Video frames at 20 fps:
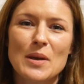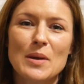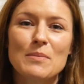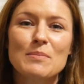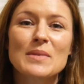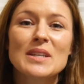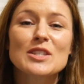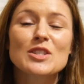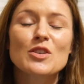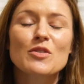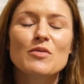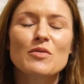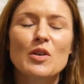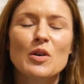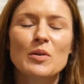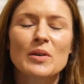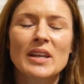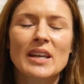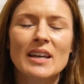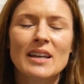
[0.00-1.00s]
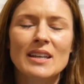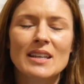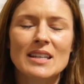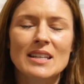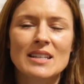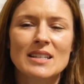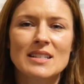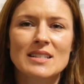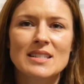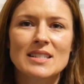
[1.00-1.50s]
Misophonia
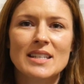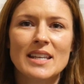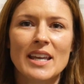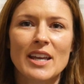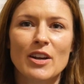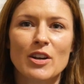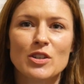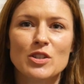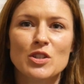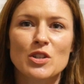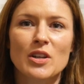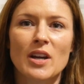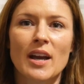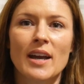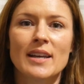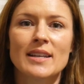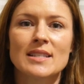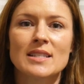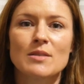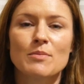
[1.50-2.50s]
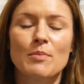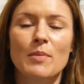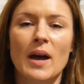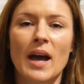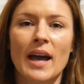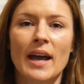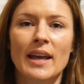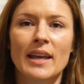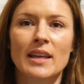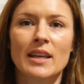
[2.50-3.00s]
is characterized
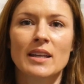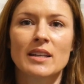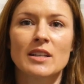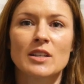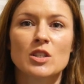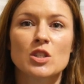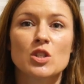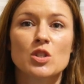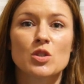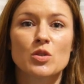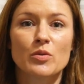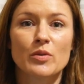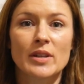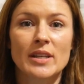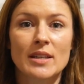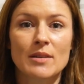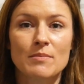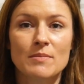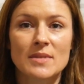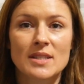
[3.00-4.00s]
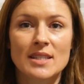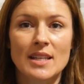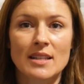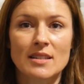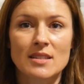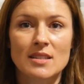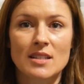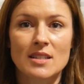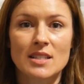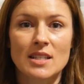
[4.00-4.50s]
by an extreme
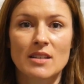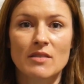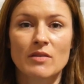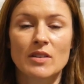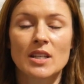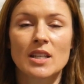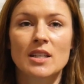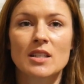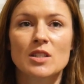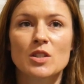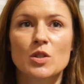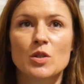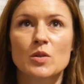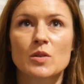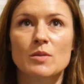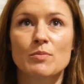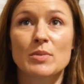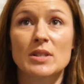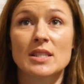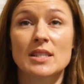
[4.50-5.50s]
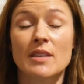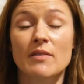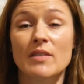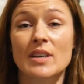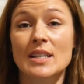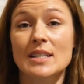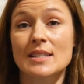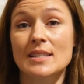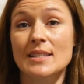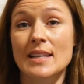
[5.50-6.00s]
sensitivity to
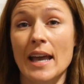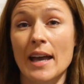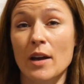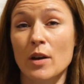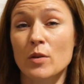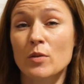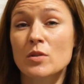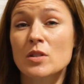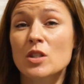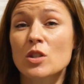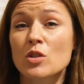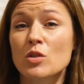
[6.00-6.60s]
specific sounds,